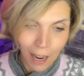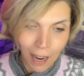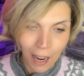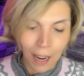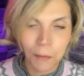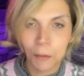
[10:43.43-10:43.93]

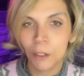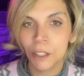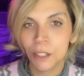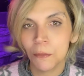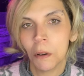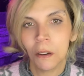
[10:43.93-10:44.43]
I am going
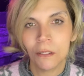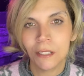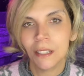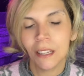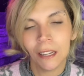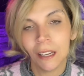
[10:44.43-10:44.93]
to
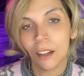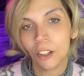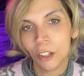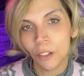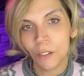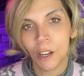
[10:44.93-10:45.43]
post the
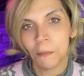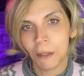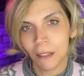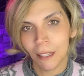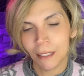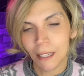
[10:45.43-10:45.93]
GoFundMe
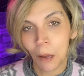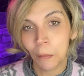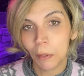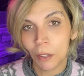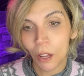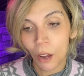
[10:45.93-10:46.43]
link down
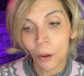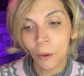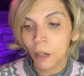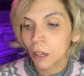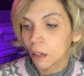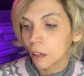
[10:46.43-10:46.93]

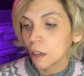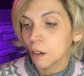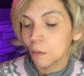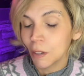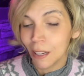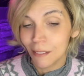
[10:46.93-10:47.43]
below.
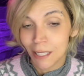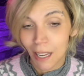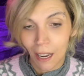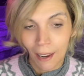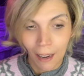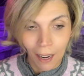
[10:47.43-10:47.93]
We have
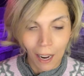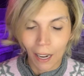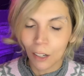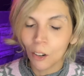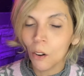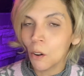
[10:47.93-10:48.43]
set a
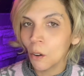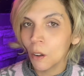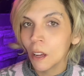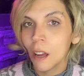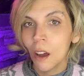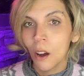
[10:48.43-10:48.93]
high goal.
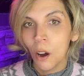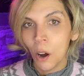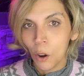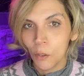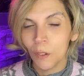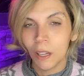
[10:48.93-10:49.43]

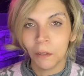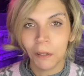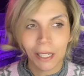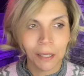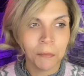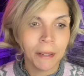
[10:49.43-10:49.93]
Hopefully, we
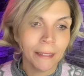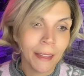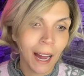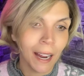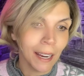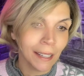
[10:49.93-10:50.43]
can meet
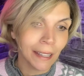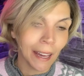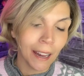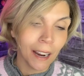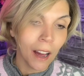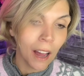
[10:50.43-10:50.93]
that and
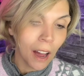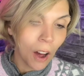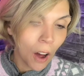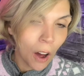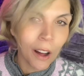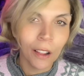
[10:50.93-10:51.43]
get
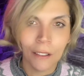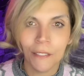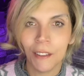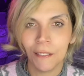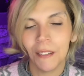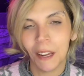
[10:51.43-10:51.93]
all of
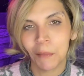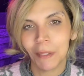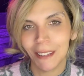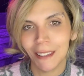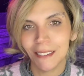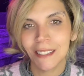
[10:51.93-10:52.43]
the
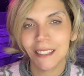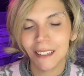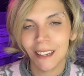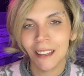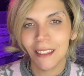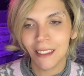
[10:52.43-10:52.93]
families
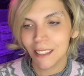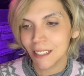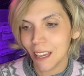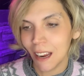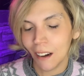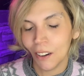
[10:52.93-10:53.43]
in this
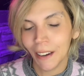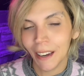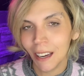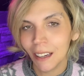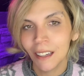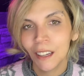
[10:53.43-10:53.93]

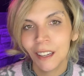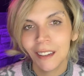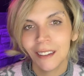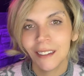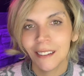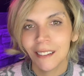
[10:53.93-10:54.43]
area
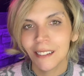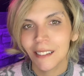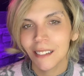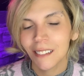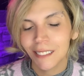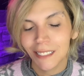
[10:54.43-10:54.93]

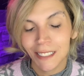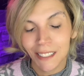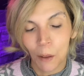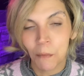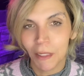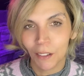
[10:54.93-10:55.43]

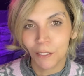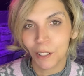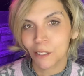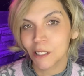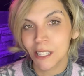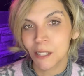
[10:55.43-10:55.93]
something for
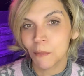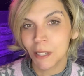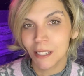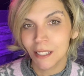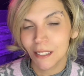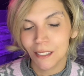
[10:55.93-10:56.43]

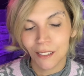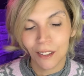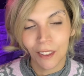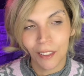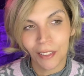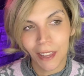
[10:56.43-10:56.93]
Christmas so
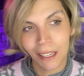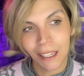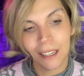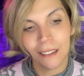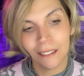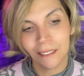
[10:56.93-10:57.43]
that they
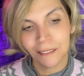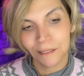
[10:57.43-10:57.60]
can